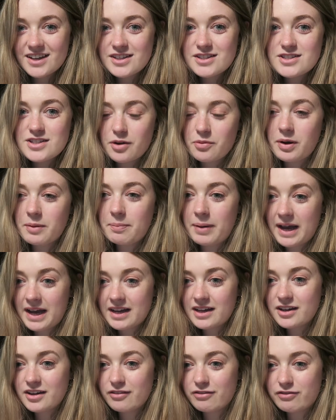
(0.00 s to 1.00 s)
So we're
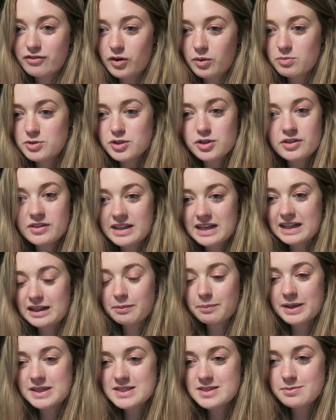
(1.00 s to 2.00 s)
back from doing the
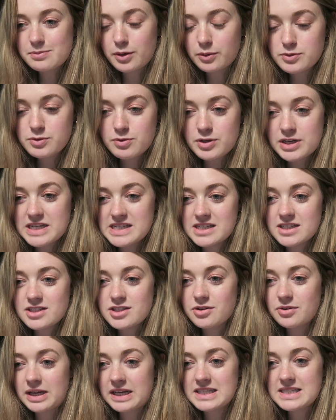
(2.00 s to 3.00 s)
little bits and bobs we needed to
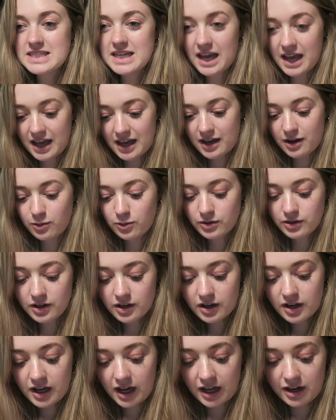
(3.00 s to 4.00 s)
do in town,
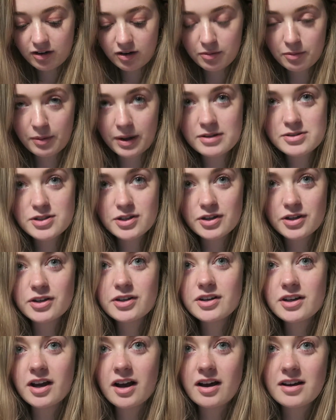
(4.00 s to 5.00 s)
and I'm about to
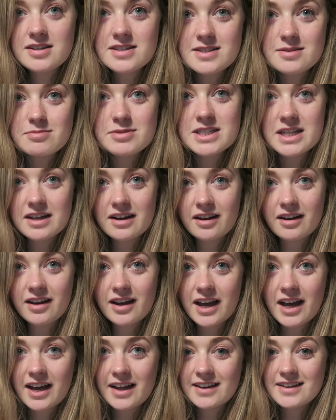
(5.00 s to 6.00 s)
cook us some
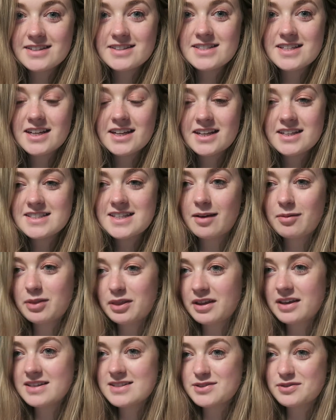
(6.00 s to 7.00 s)
dinner, and
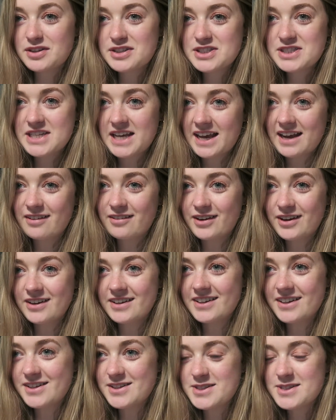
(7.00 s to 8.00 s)
Tabitha is
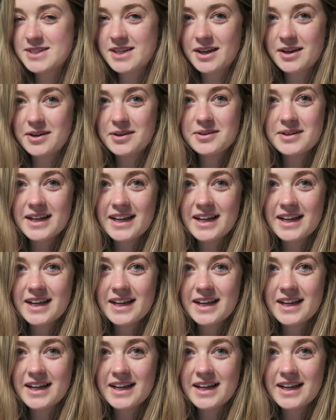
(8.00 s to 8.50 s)
vegetarian, so...